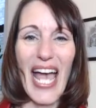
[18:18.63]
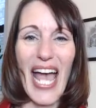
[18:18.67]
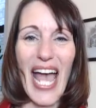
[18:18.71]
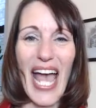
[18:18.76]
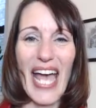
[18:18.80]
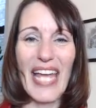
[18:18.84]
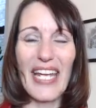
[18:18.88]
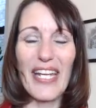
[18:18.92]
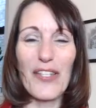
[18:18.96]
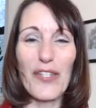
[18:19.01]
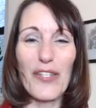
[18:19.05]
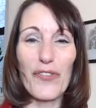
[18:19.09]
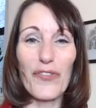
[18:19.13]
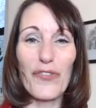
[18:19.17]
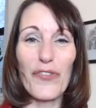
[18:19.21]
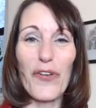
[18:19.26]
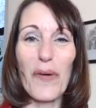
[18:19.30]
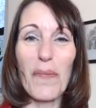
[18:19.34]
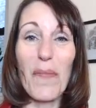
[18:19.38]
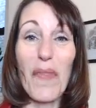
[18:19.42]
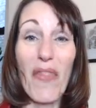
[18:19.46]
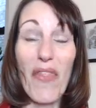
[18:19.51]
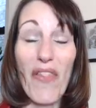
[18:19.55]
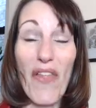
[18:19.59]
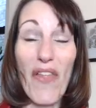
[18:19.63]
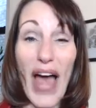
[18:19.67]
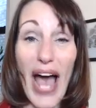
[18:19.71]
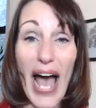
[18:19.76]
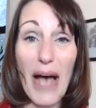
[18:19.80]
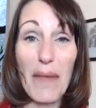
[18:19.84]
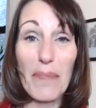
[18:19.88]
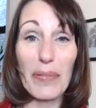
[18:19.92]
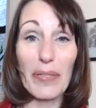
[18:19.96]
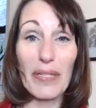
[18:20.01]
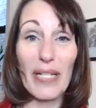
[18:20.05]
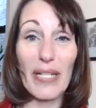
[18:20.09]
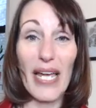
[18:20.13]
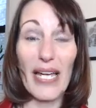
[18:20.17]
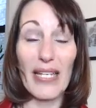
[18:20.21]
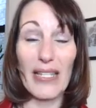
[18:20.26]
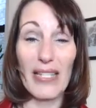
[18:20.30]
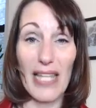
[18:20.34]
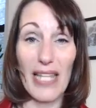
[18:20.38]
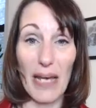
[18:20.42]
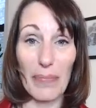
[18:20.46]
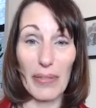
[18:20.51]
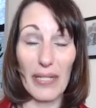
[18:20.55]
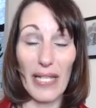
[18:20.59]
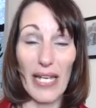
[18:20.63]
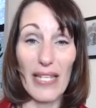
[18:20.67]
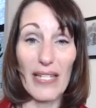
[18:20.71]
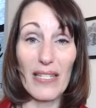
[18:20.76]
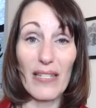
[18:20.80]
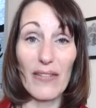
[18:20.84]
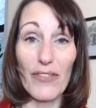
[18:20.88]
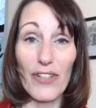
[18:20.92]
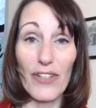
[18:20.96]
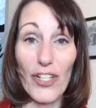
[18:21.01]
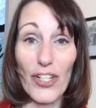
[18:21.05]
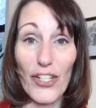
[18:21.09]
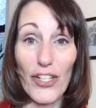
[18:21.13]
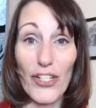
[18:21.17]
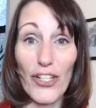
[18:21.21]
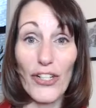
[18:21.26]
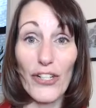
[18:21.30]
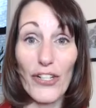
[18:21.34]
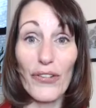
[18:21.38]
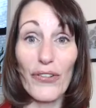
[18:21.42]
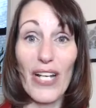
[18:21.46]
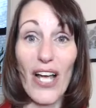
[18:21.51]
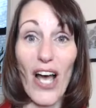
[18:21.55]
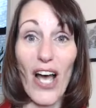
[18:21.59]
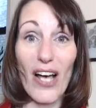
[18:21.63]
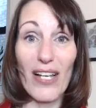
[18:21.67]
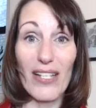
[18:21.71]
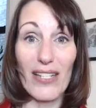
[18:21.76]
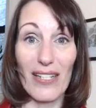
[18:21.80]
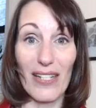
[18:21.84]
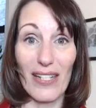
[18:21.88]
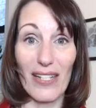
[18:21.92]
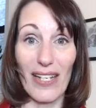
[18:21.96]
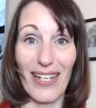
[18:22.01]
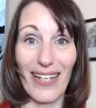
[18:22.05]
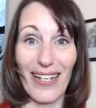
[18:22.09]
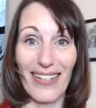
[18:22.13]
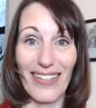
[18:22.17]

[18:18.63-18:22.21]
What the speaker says: And it's from that place of curiosity,